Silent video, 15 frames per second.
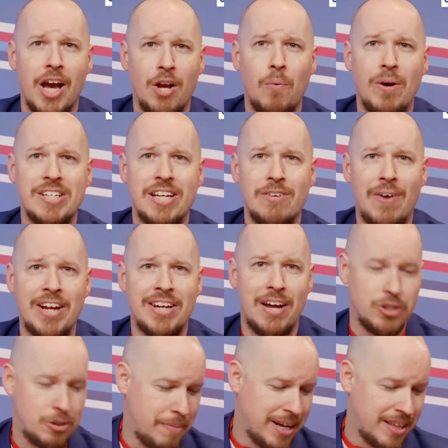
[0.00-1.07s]
and Wesley ran
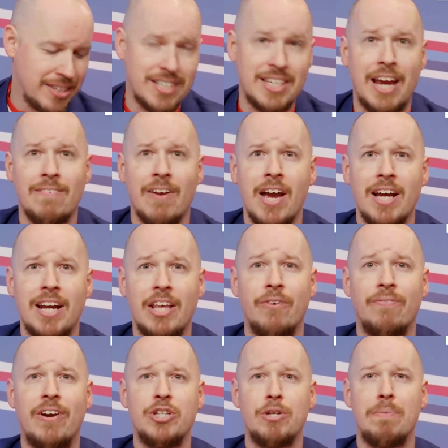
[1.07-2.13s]
down to make the save.
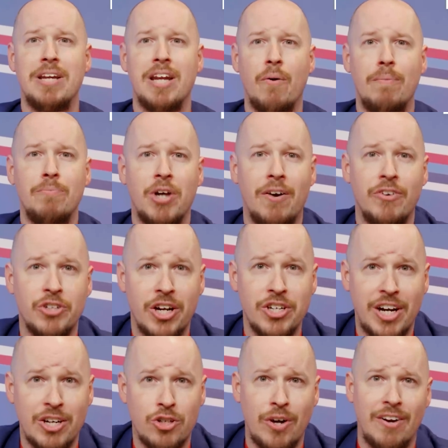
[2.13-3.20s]
Nathan Frazer beat Noam Dar, and
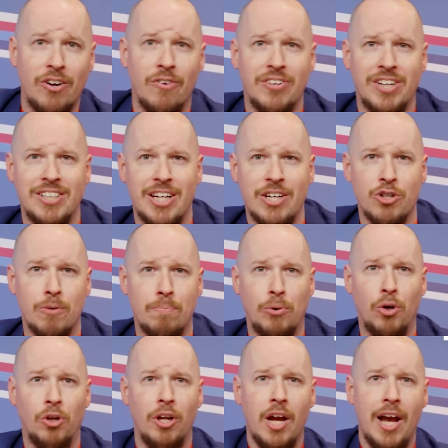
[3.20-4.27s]
Dijak and Dragunov continued to
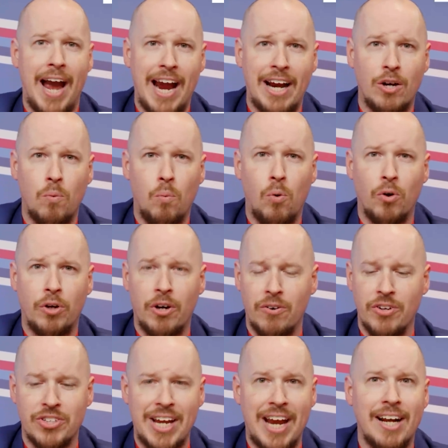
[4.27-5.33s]
brawl. Hank Walker
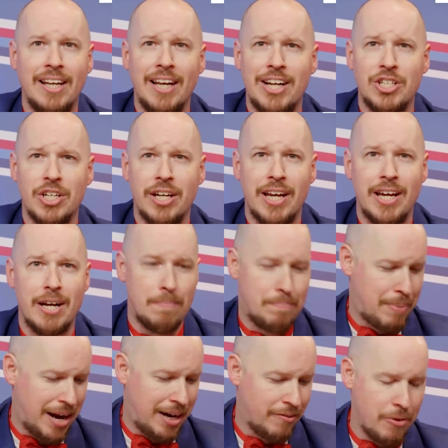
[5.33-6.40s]
and Tank Ledger in a
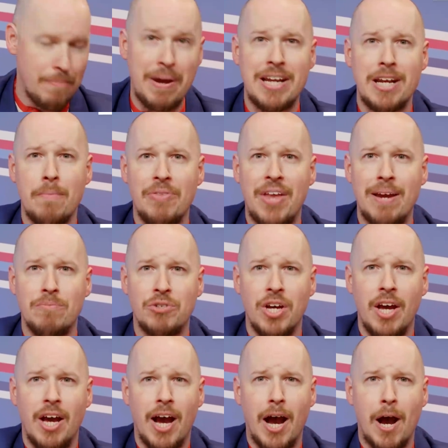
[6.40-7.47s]
battle of the made-up names,
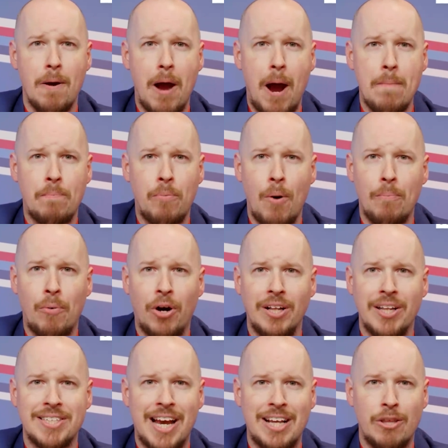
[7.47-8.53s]
and Bron
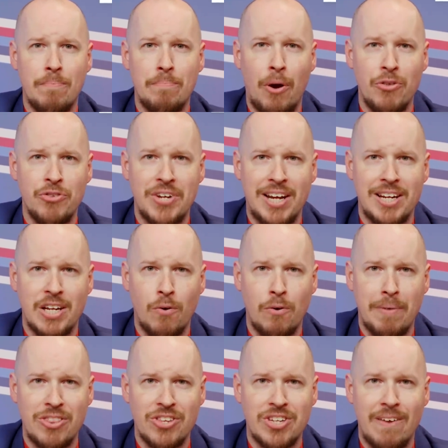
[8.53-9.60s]
Bruckle attacked them both. Sadly, no
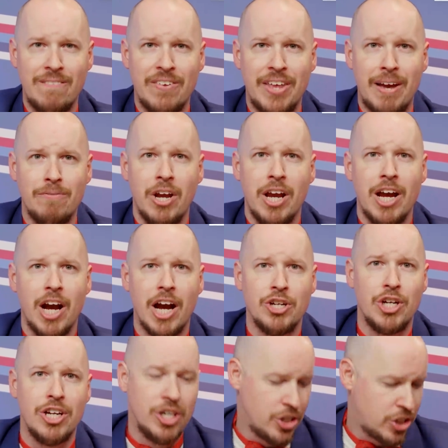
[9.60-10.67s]
one made the save for them.
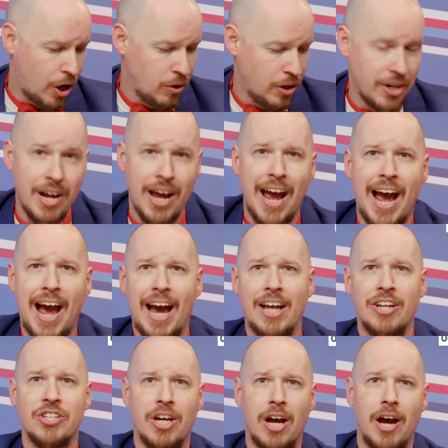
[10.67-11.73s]
Gigi Dolan
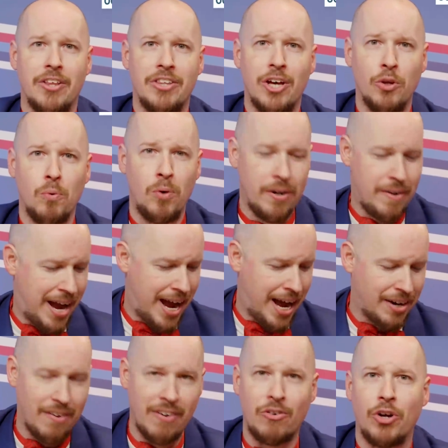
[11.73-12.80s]
and the other one
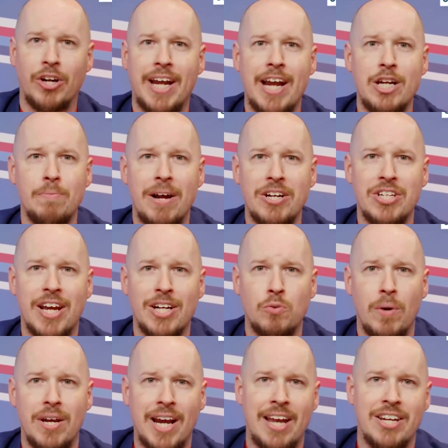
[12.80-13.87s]
have got a cage match
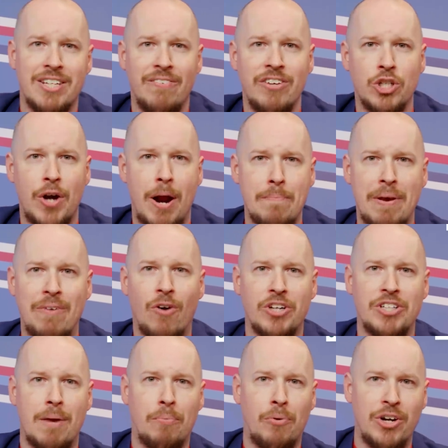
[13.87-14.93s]
next week, and Tiffany Stratton beat
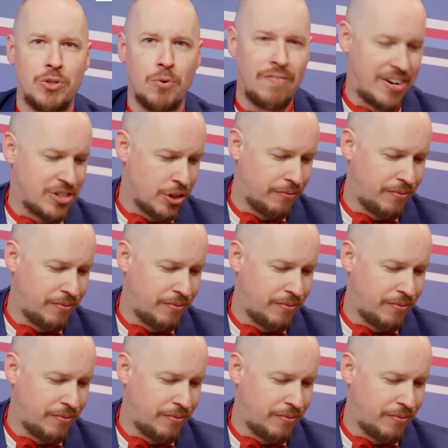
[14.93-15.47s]
Roxanne Perez to advance to the